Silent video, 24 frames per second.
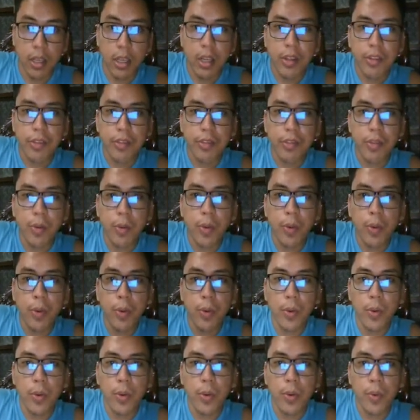
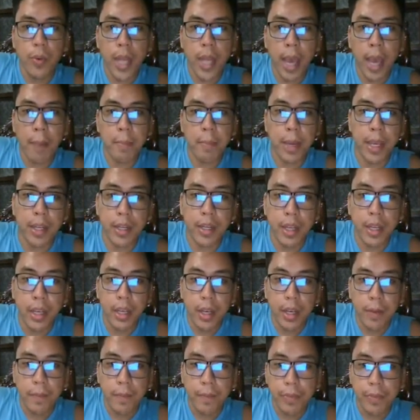So what happened?
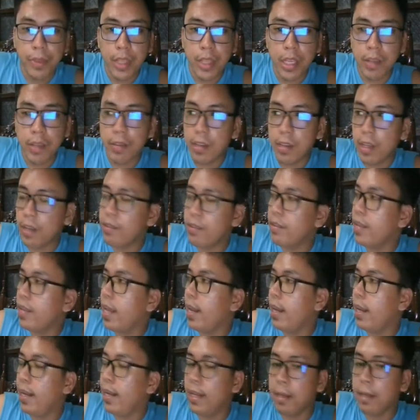This is the
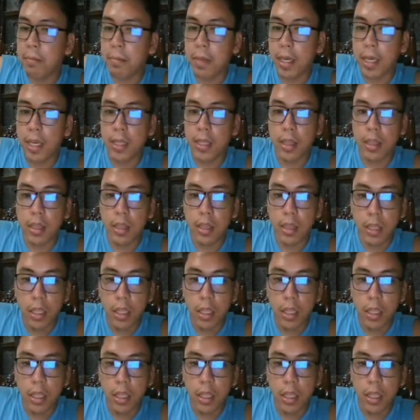limit